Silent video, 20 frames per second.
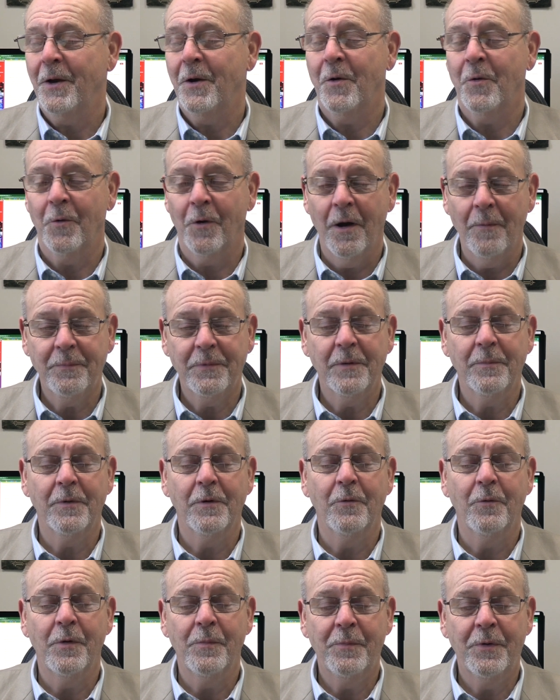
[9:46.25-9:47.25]

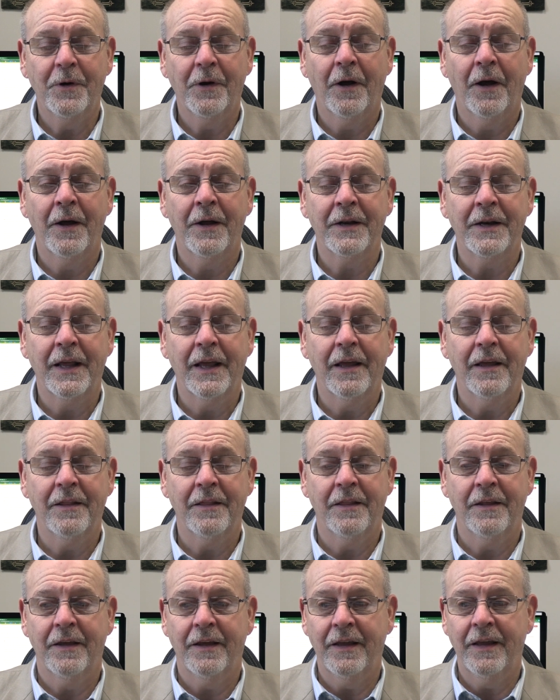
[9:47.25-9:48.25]
Corruptible will put on
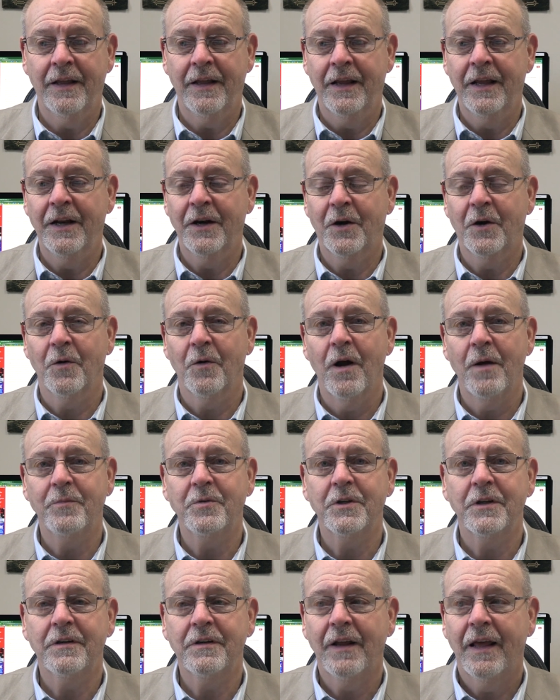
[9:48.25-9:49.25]

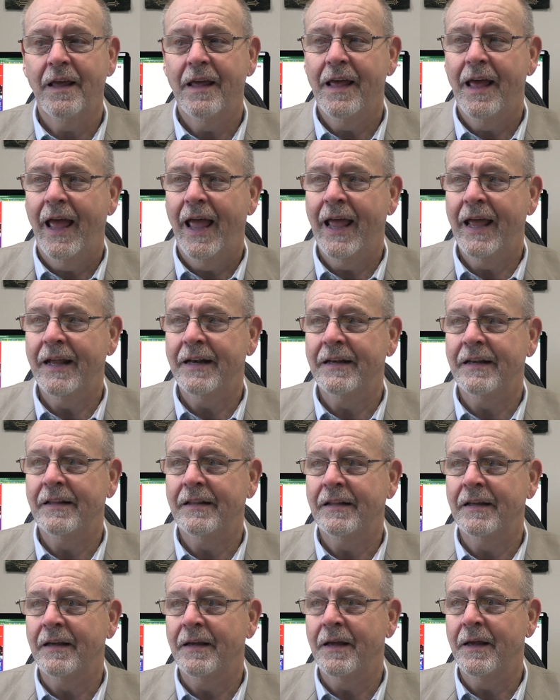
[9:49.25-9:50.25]
incorruption,
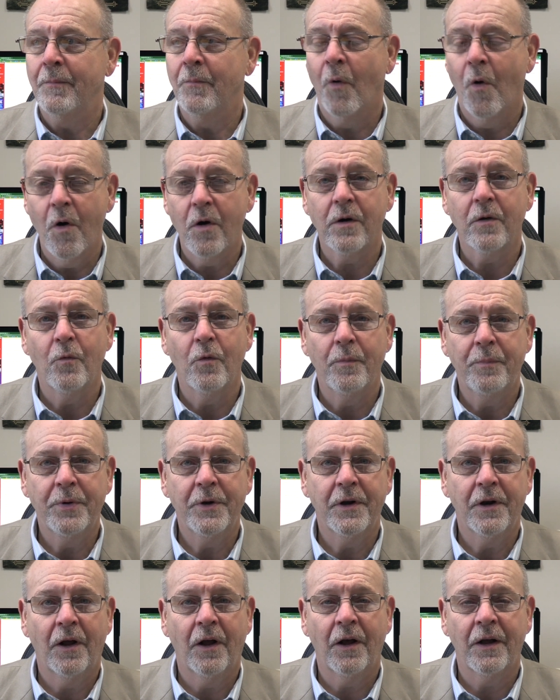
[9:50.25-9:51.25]
and the mortal will
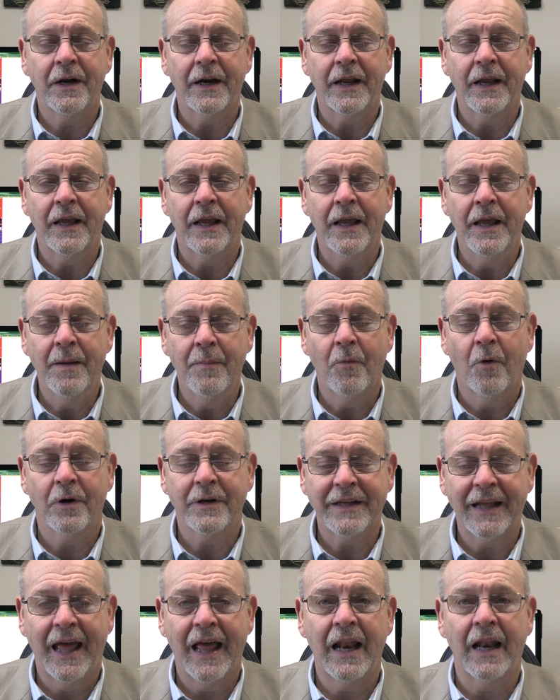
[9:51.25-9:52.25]
put on
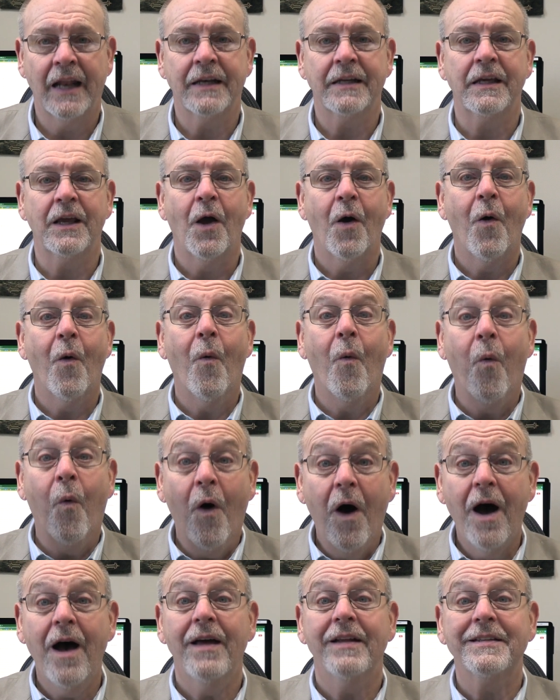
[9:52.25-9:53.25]
immortality.
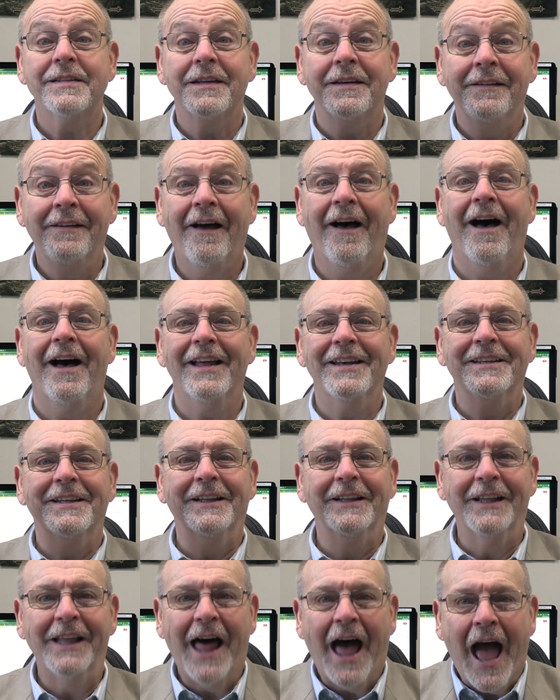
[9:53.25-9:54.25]
What's not
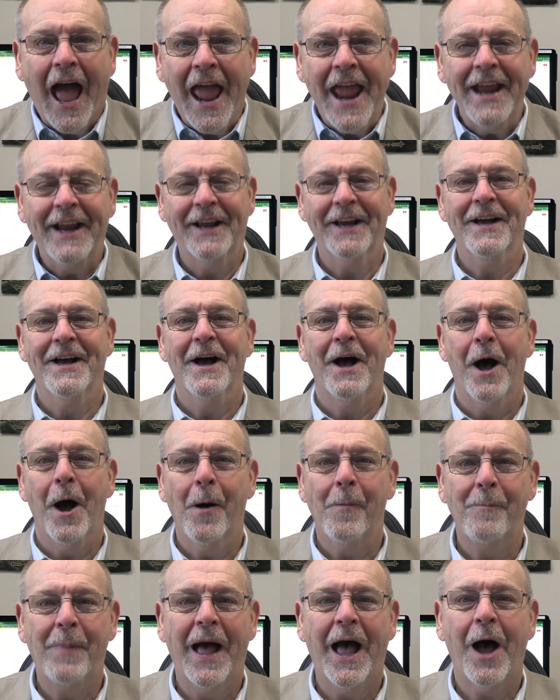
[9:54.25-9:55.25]
to like
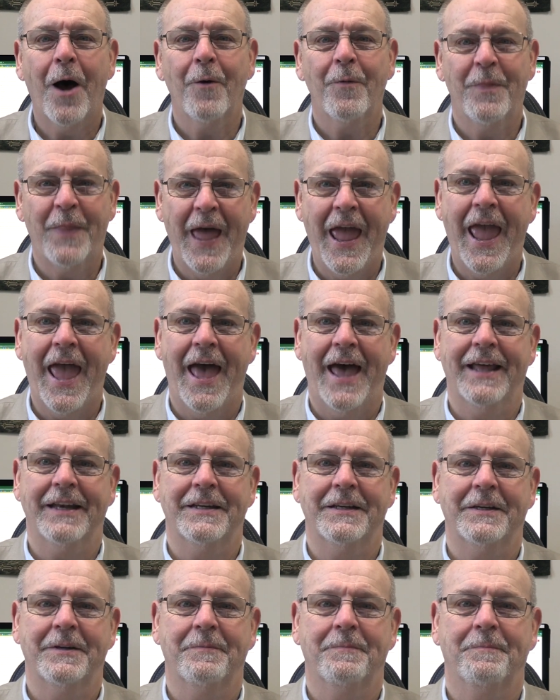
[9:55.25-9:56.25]
about
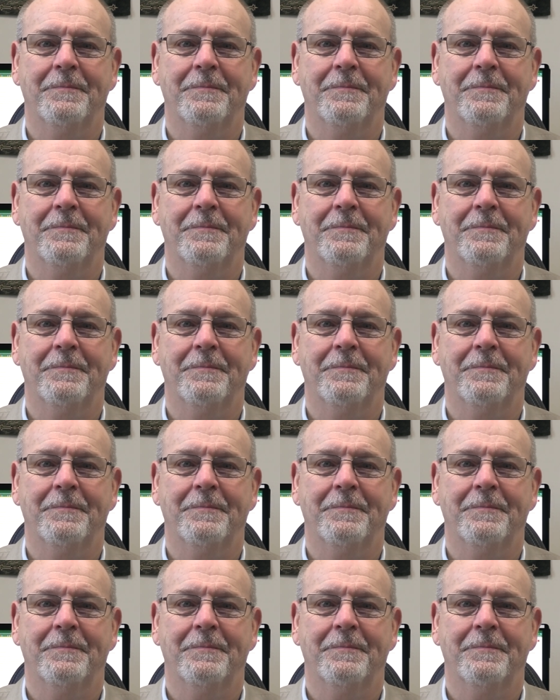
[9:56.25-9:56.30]
that?